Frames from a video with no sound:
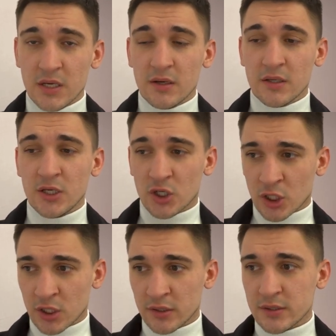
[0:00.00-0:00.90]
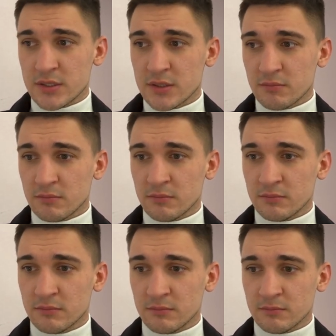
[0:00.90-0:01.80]
He earns
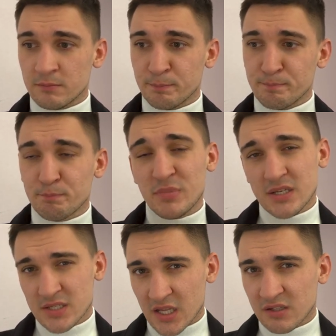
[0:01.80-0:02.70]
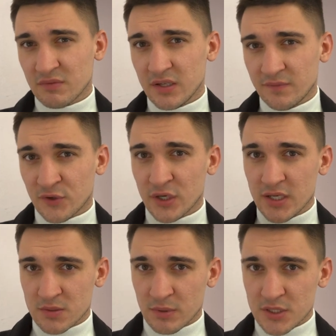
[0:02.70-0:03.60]
big salary for
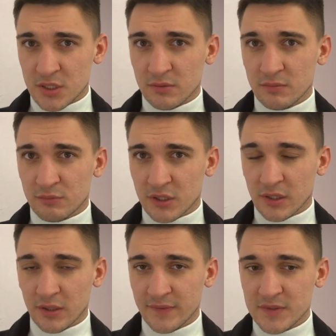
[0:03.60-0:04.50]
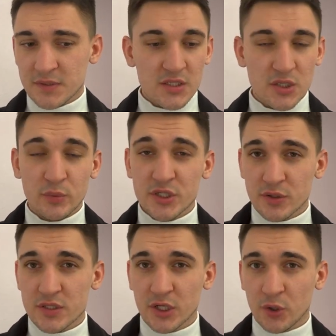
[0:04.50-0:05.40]
his region where he lives. So we
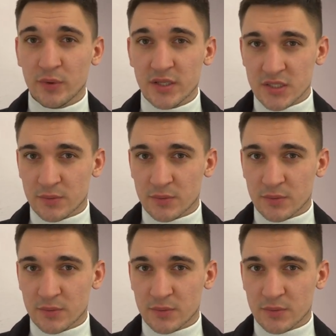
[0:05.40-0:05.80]
chose to go with this